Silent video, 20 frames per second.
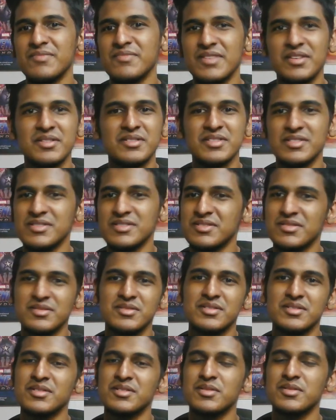yeah,
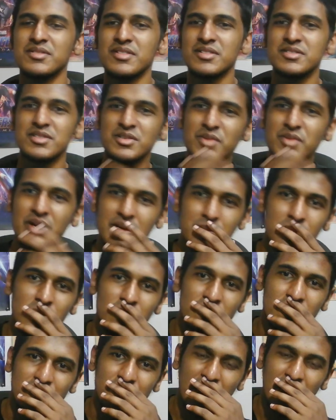this is such a great
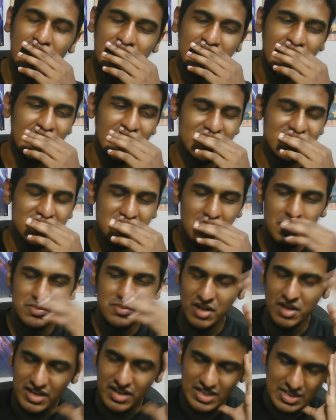movie, man. I can't
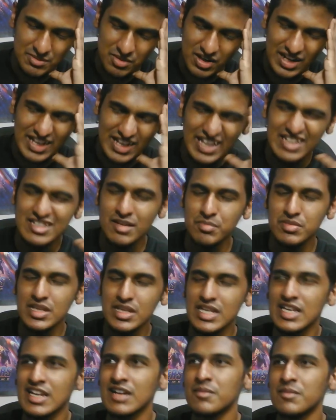stop talking about it. I can't stop
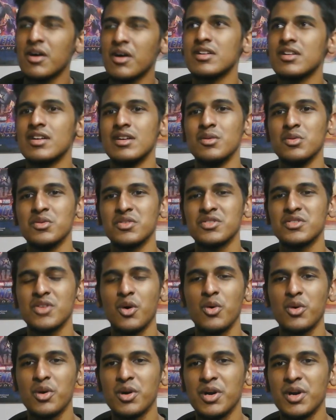thinking about it. It was
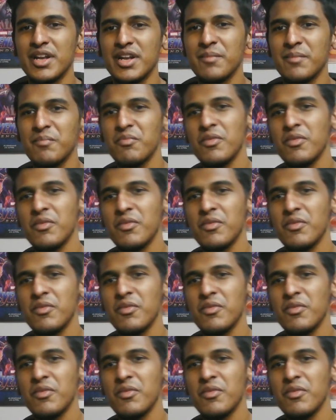so good.